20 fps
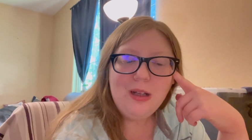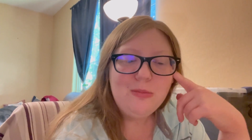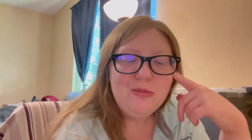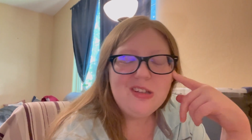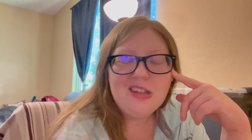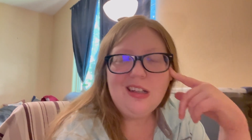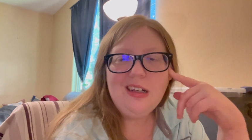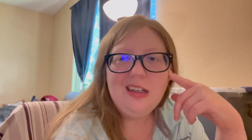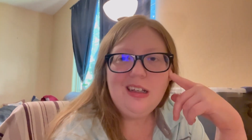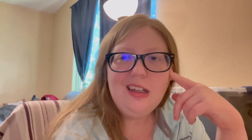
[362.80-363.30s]
I'm
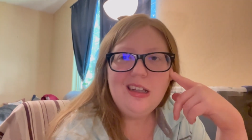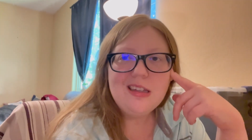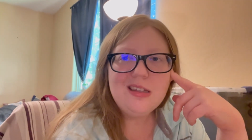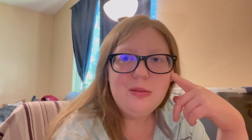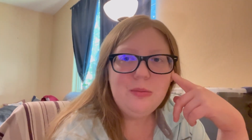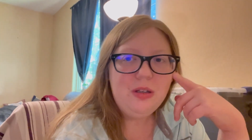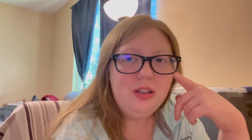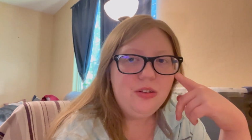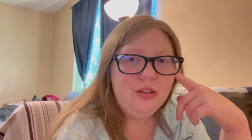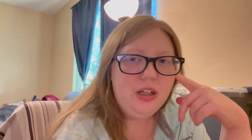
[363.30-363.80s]
just going to get
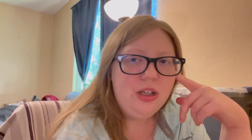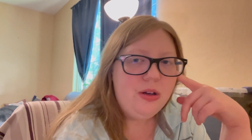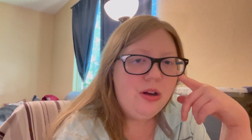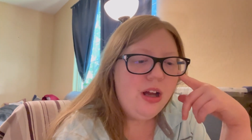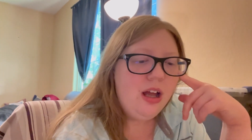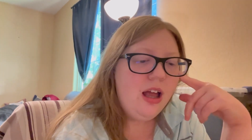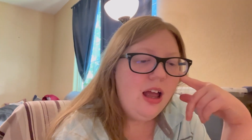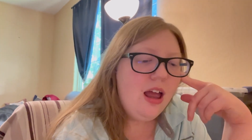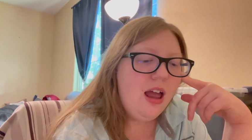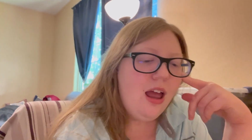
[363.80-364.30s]
some Enro
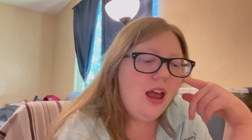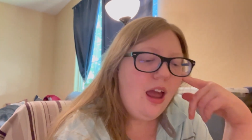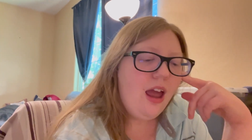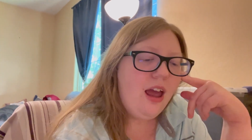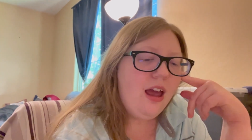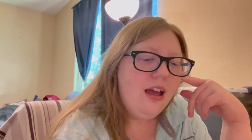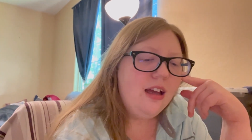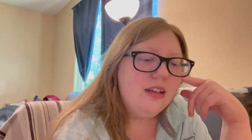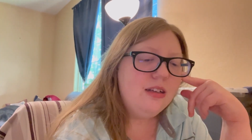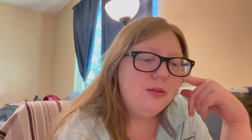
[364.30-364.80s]

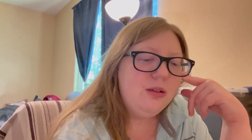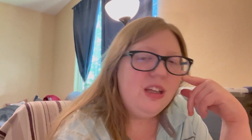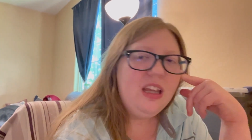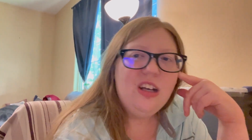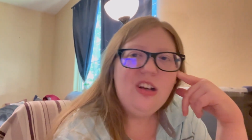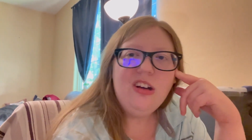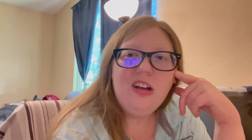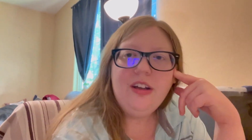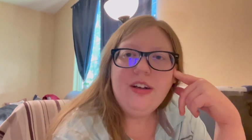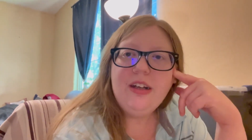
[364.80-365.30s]
and
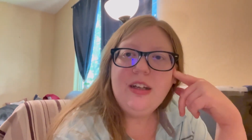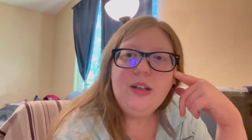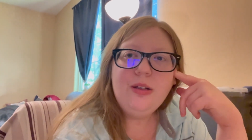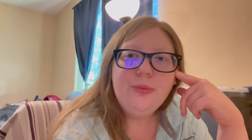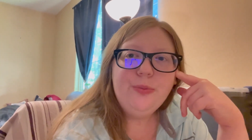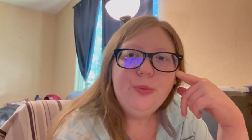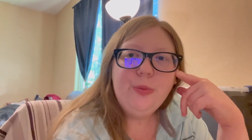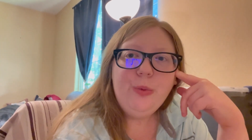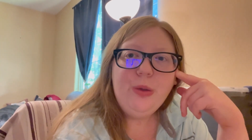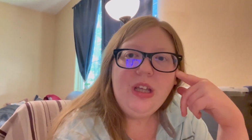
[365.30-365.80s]
get her on
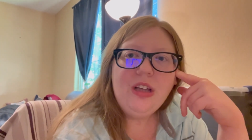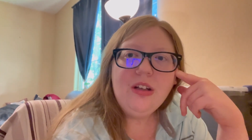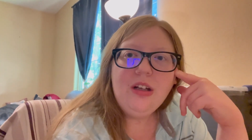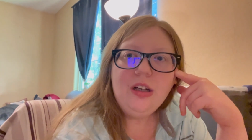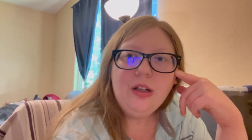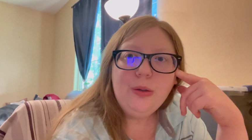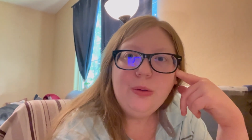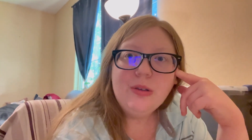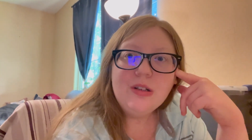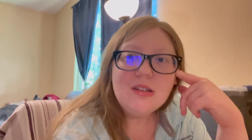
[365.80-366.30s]
a
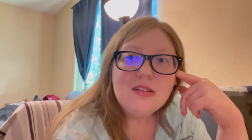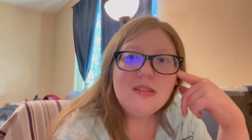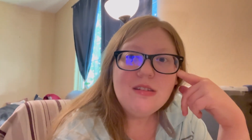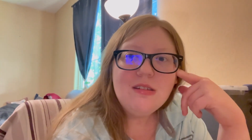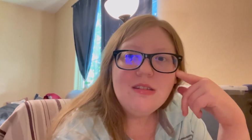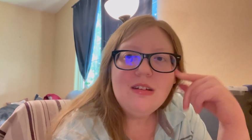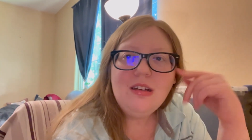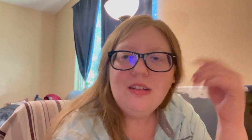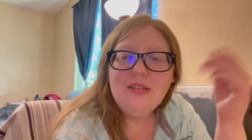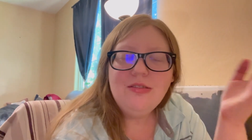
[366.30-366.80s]
week-long
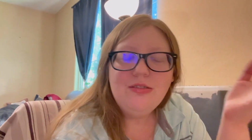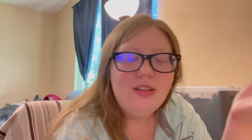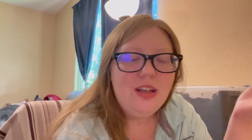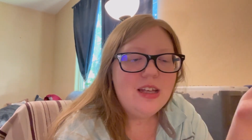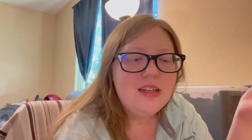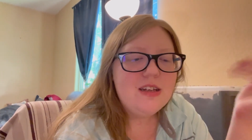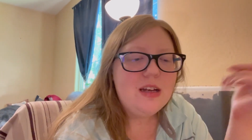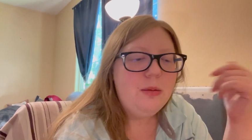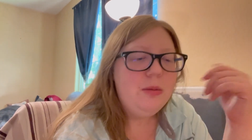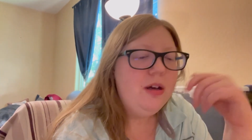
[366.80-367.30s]
course of
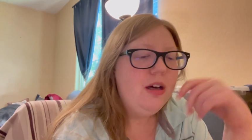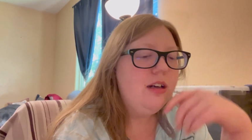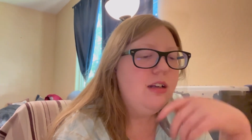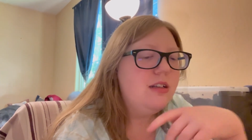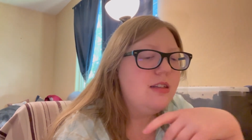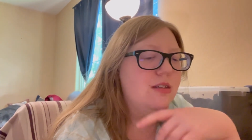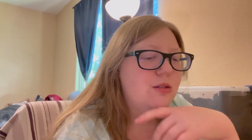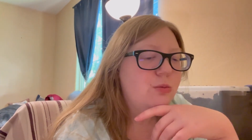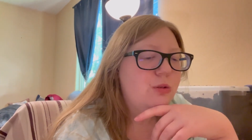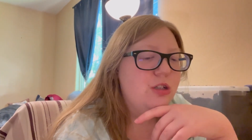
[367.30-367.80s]

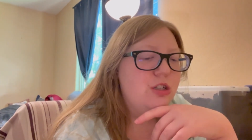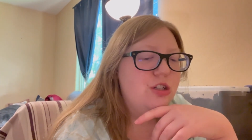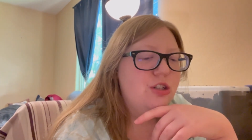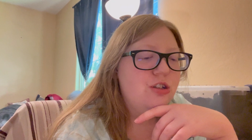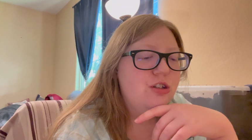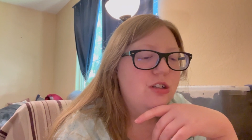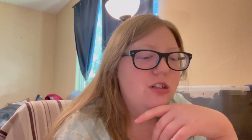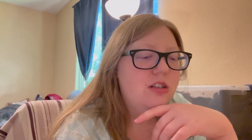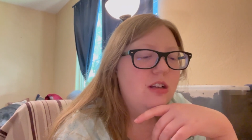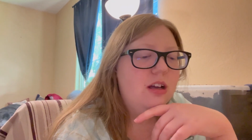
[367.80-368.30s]
antibiotics, which
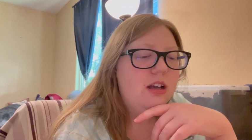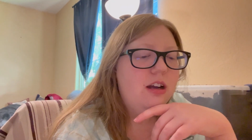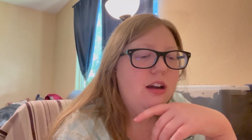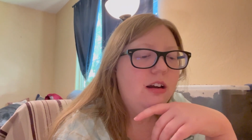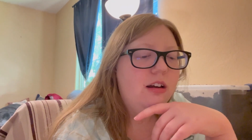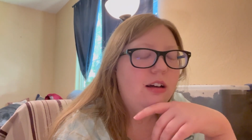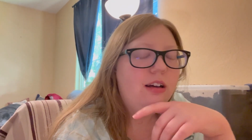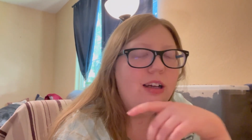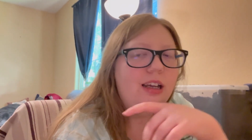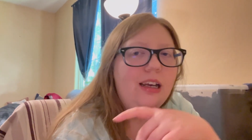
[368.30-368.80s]
should
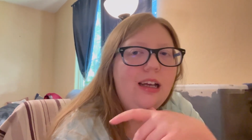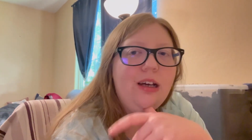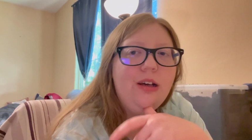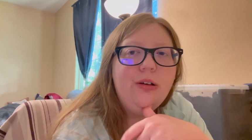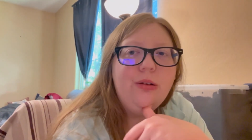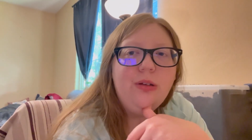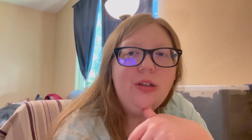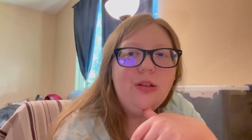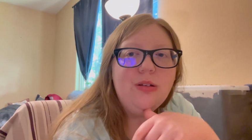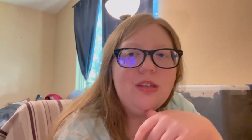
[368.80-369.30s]
knock it
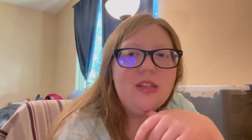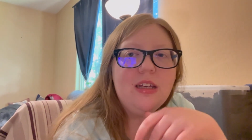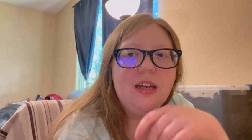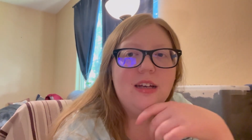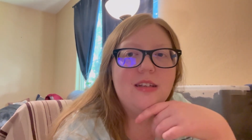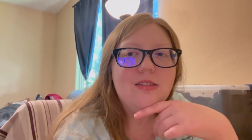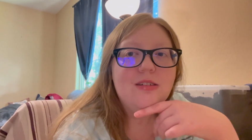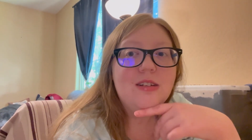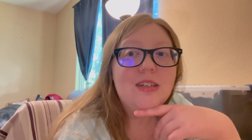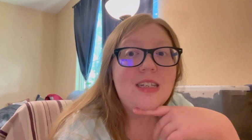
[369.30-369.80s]
out.
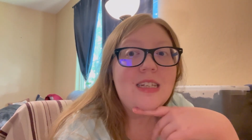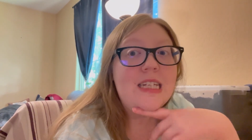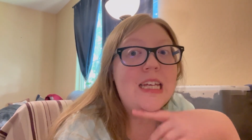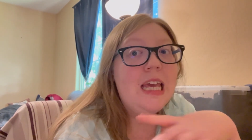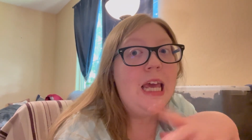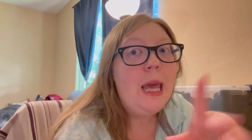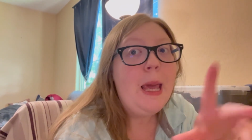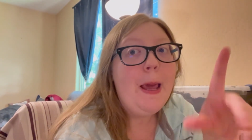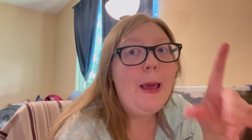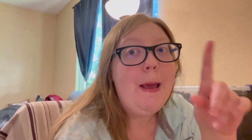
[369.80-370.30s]
UTIs are
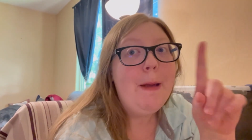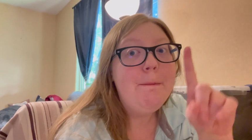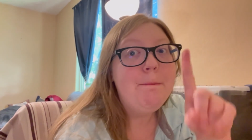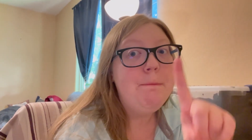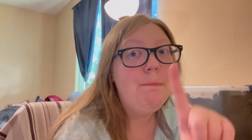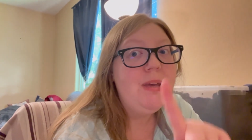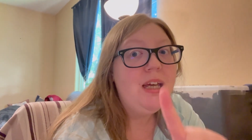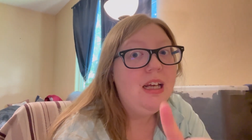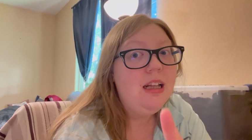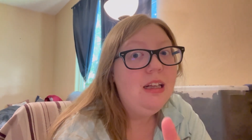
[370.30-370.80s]

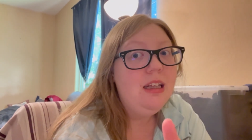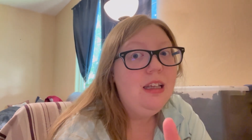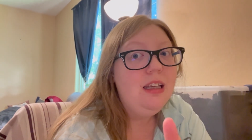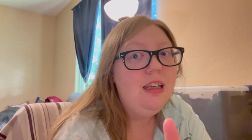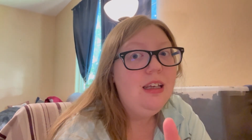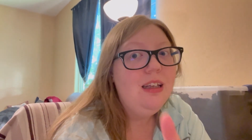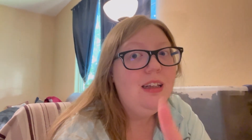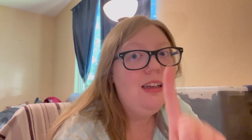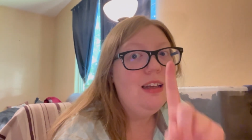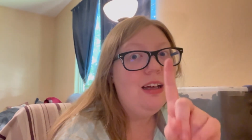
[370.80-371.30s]

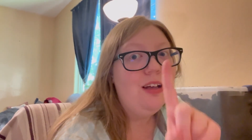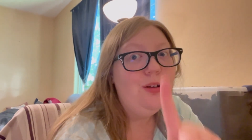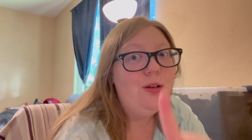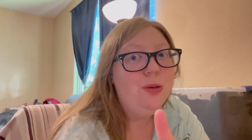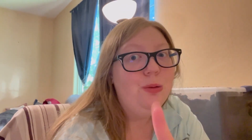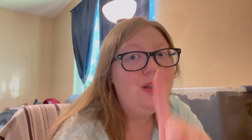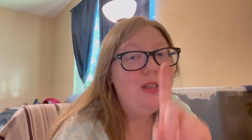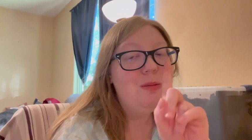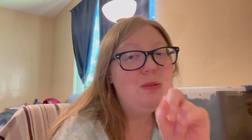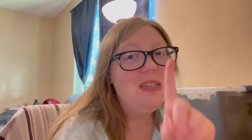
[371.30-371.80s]
typically, not
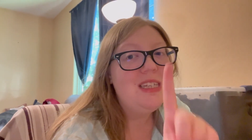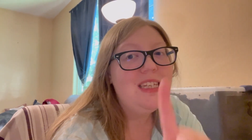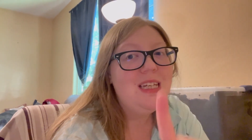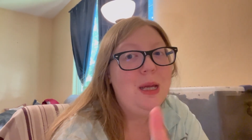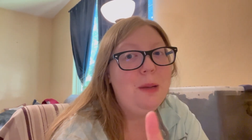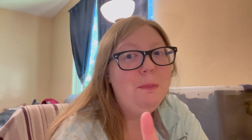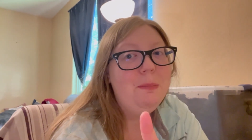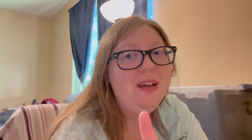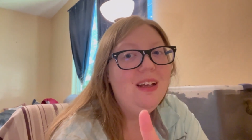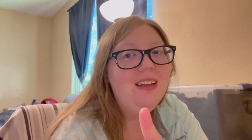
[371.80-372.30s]
always, but
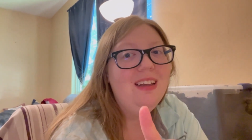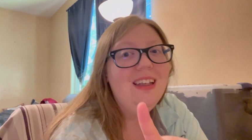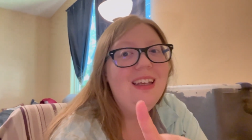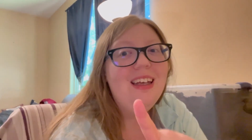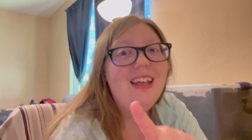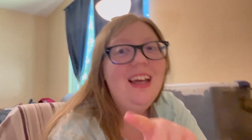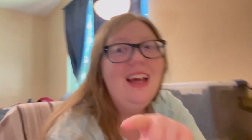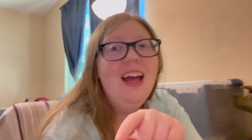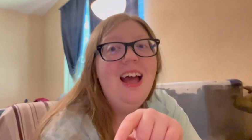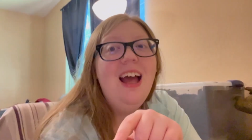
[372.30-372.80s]
typically,
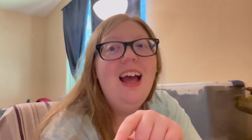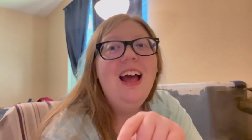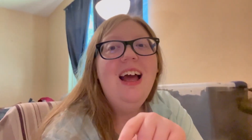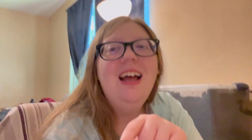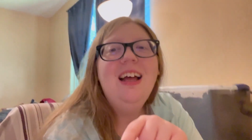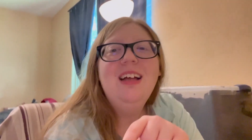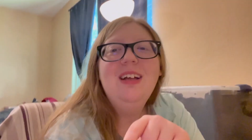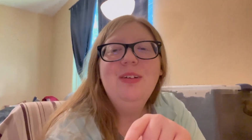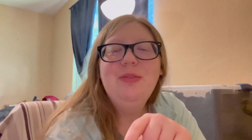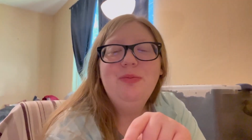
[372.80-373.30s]

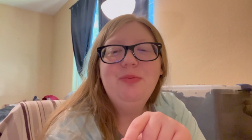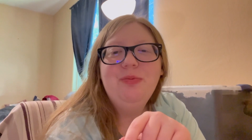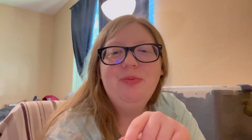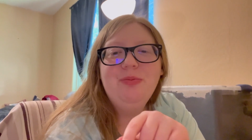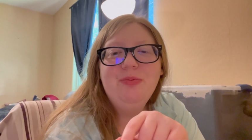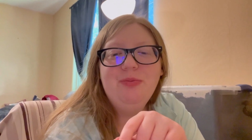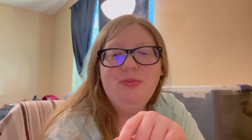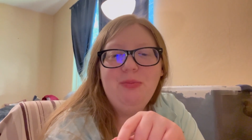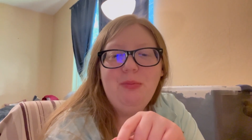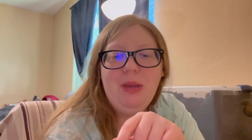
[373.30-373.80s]

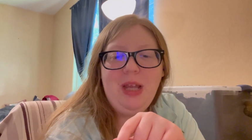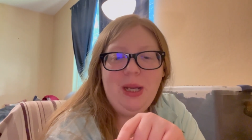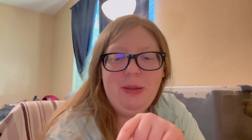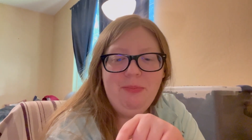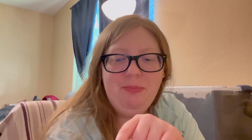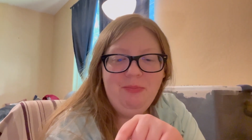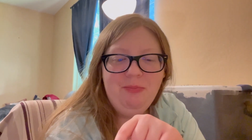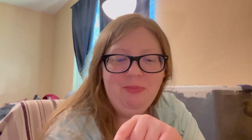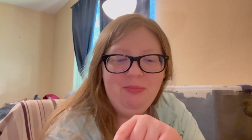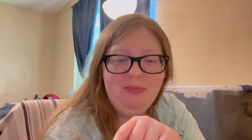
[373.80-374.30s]

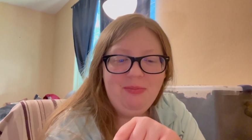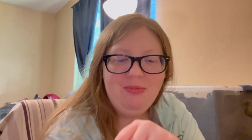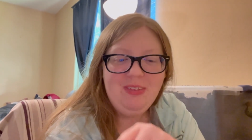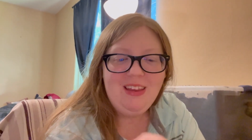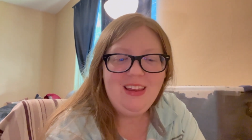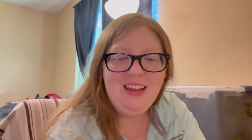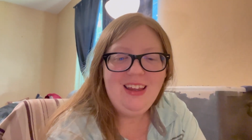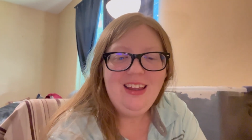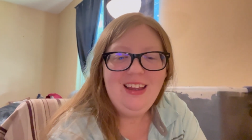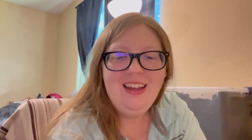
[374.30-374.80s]
ma'am?
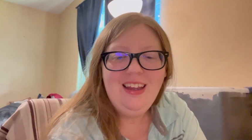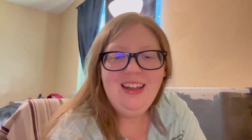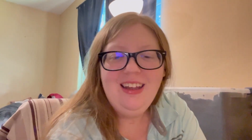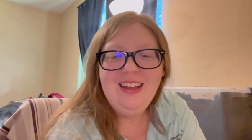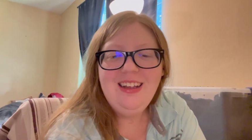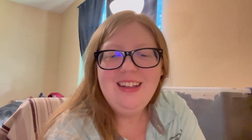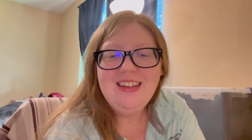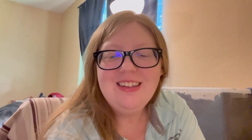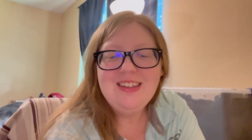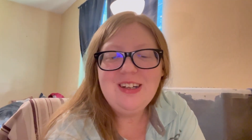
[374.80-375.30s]

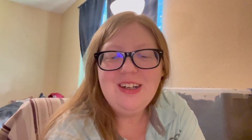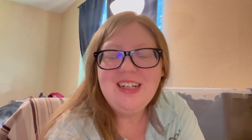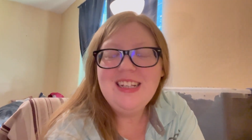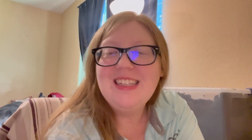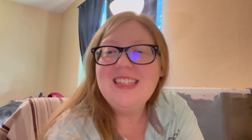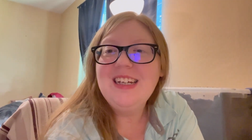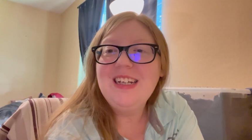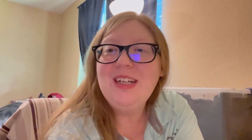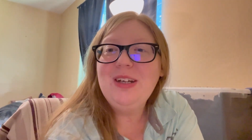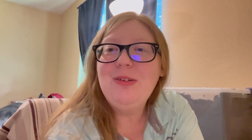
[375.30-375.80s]
Sorry,
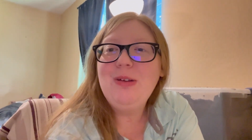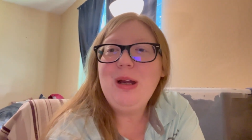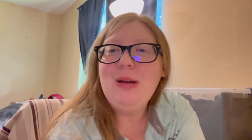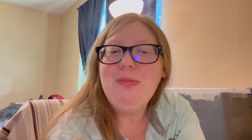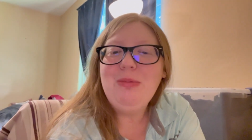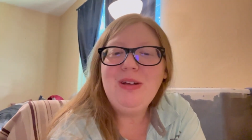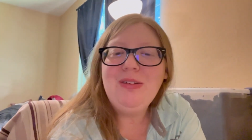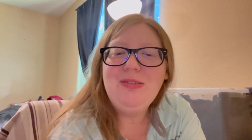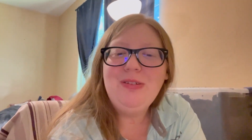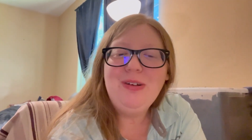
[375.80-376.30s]
Sunny
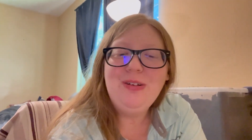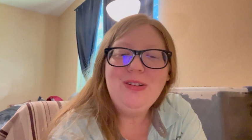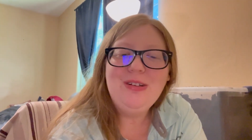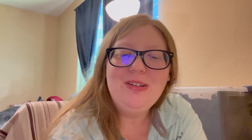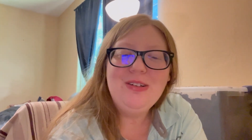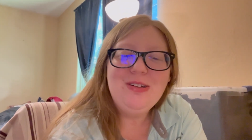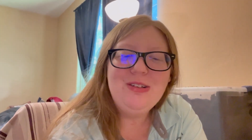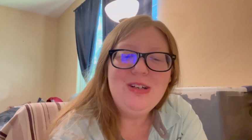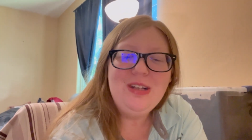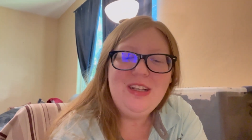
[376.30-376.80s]
grabbed my phone
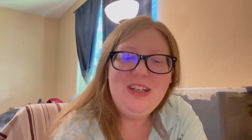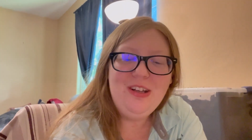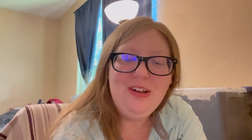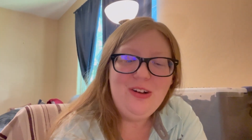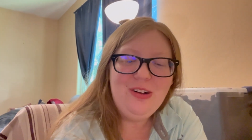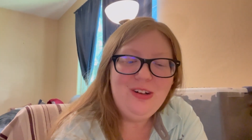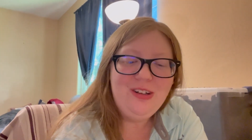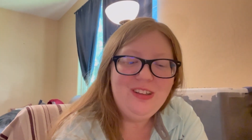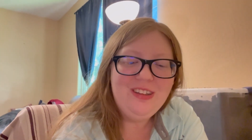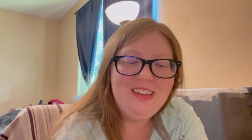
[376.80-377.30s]
and
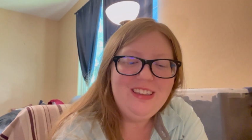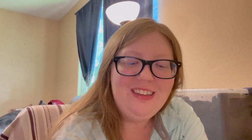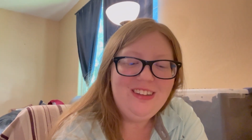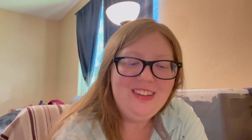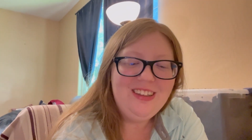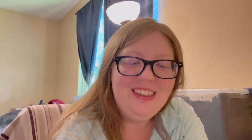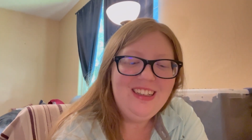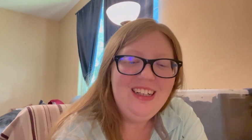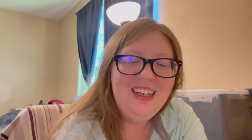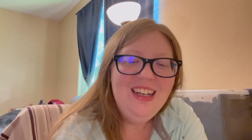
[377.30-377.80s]
hauled
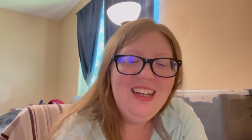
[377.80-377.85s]
on it.